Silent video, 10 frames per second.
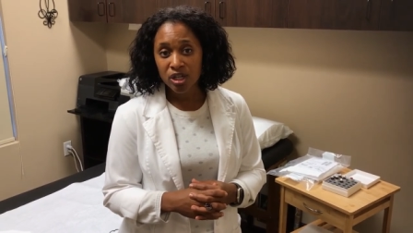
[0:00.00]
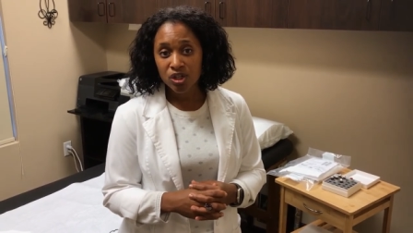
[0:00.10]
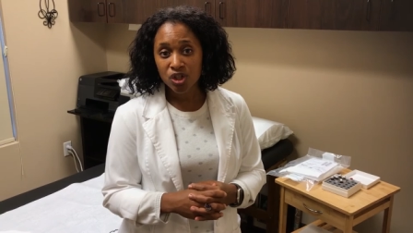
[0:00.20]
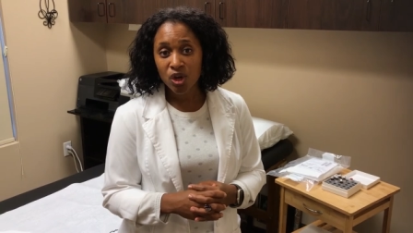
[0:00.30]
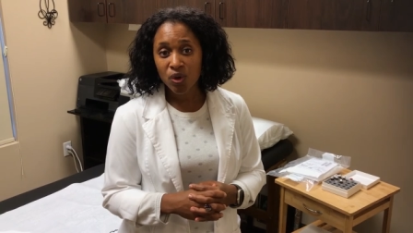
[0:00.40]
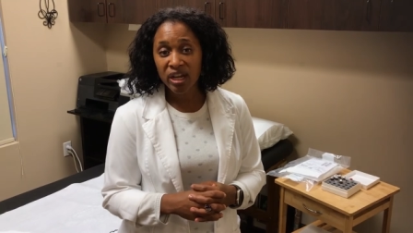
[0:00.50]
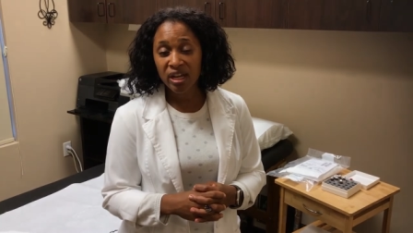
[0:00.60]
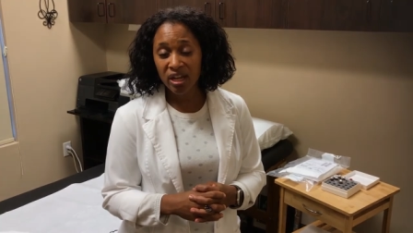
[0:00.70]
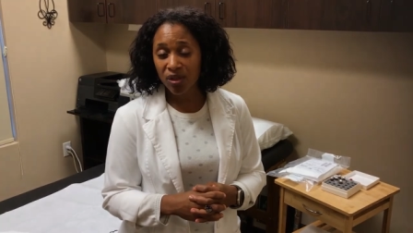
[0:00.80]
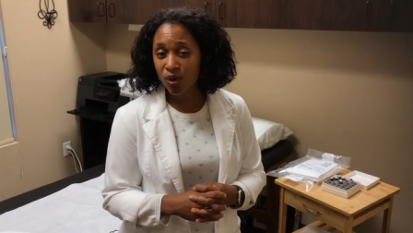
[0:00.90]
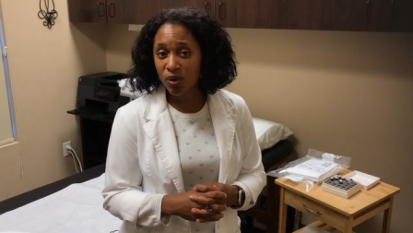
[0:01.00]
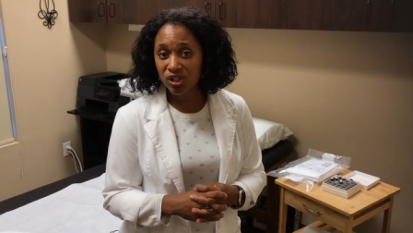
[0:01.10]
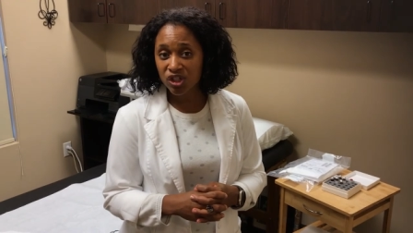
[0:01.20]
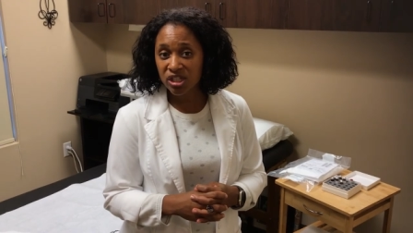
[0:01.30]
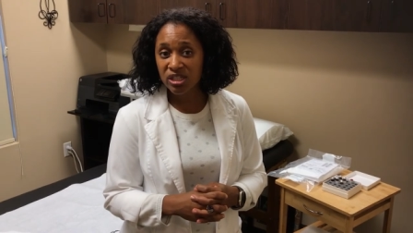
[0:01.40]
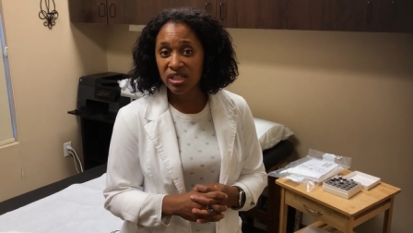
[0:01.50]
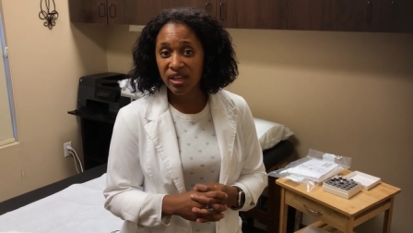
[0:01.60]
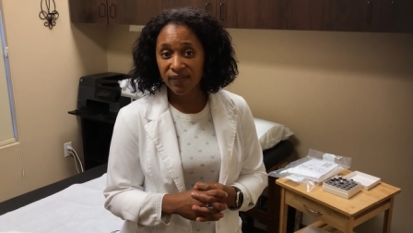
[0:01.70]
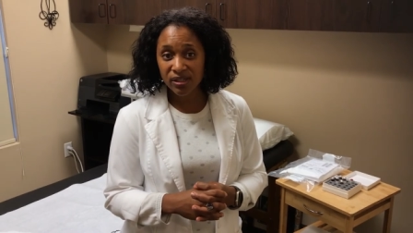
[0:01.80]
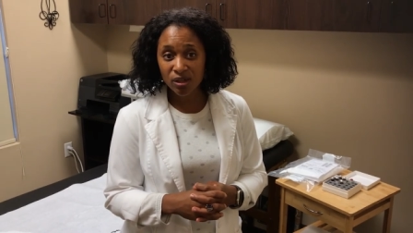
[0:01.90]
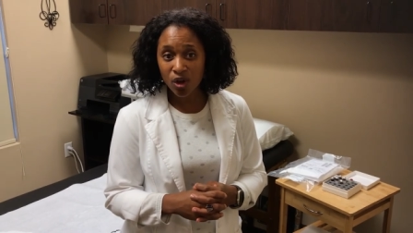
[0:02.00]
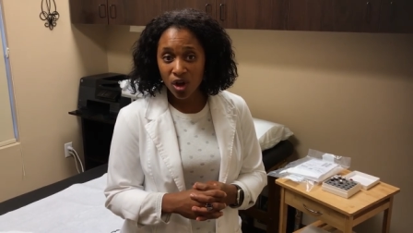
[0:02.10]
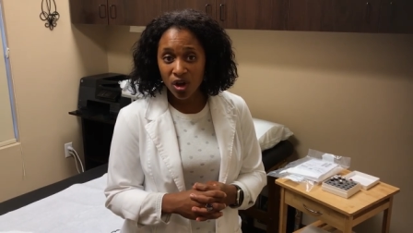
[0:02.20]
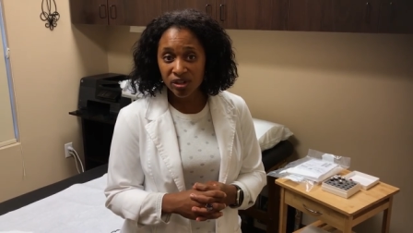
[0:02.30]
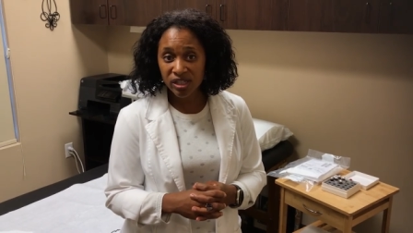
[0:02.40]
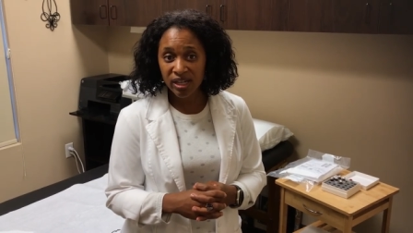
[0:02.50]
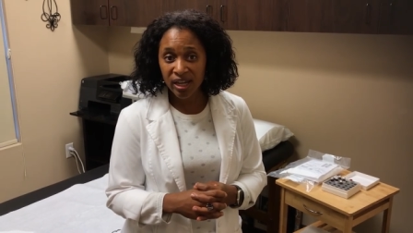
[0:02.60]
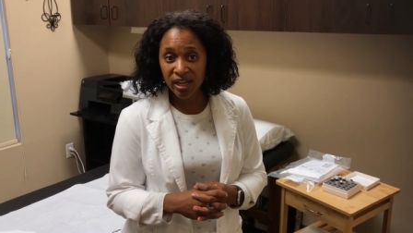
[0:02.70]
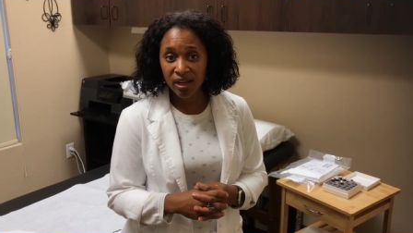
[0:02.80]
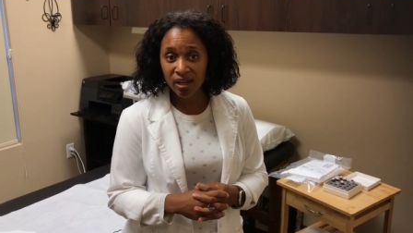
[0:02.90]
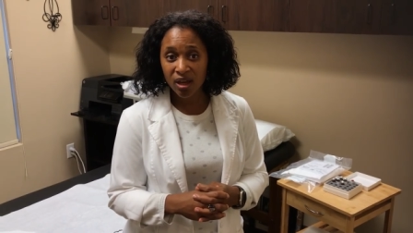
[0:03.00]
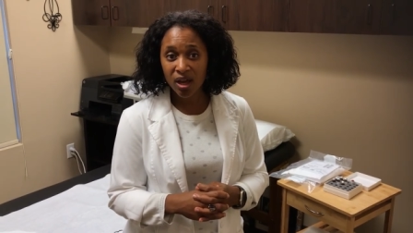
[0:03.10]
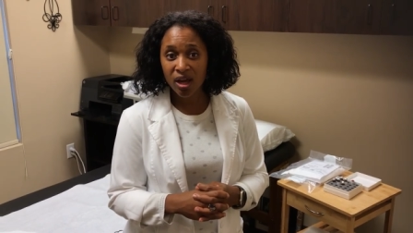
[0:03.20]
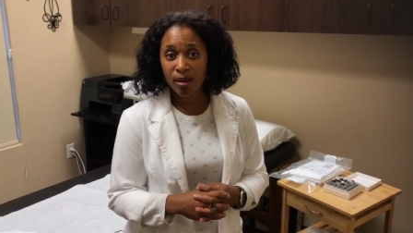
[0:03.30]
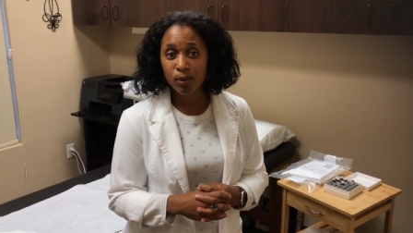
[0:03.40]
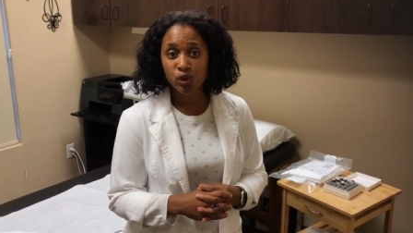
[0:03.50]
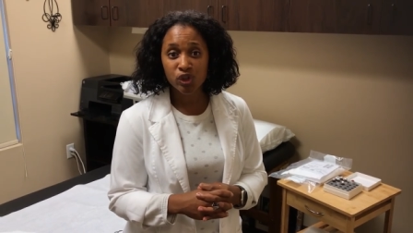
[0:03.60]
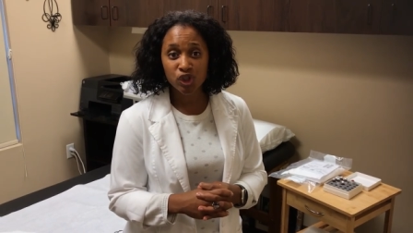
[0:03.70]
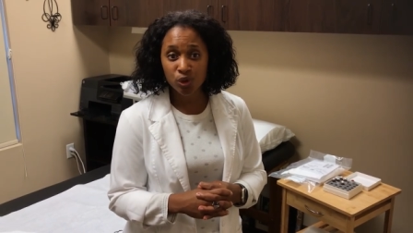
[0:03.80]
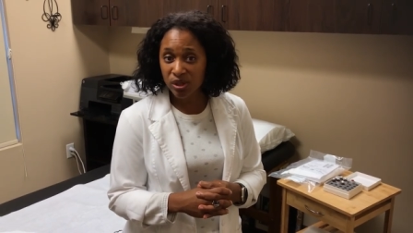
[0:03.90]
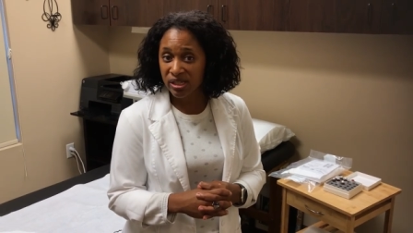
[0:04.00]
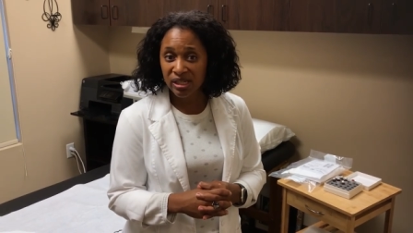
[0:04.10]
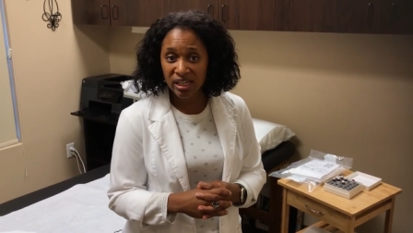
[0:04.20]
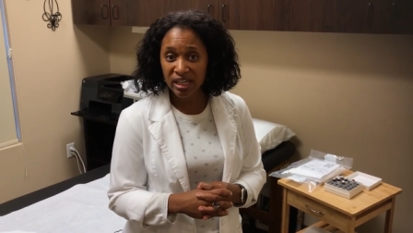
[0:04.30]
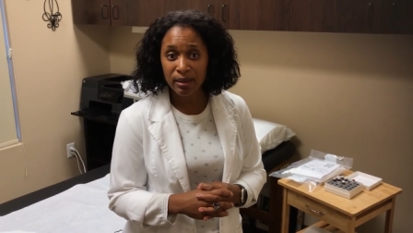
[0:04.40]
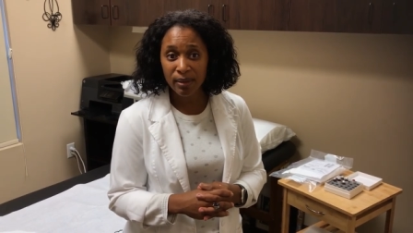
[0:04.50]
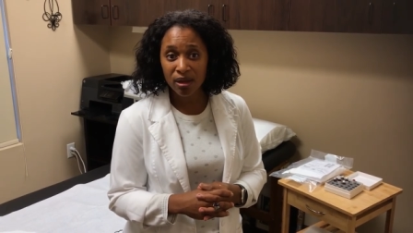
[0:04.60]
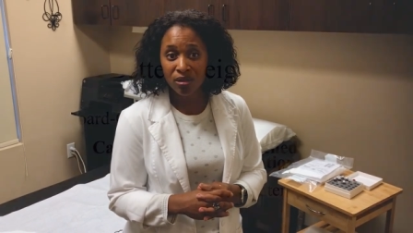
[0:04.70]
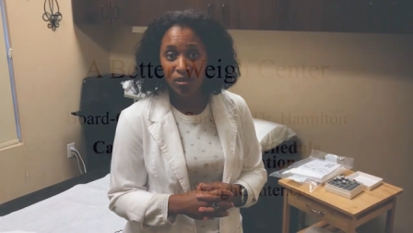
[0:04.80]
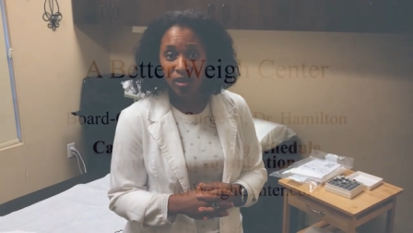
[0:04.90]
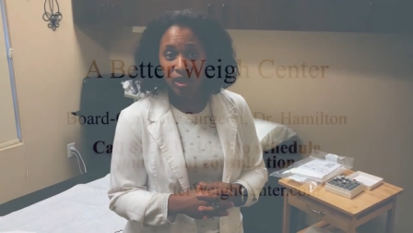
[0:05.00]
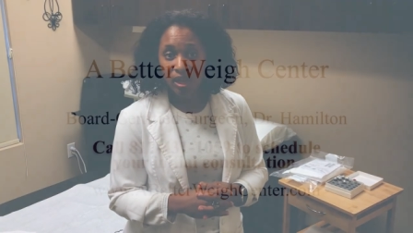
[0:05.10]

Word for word: So, any other questions, give us a call today um, or shoot us an email.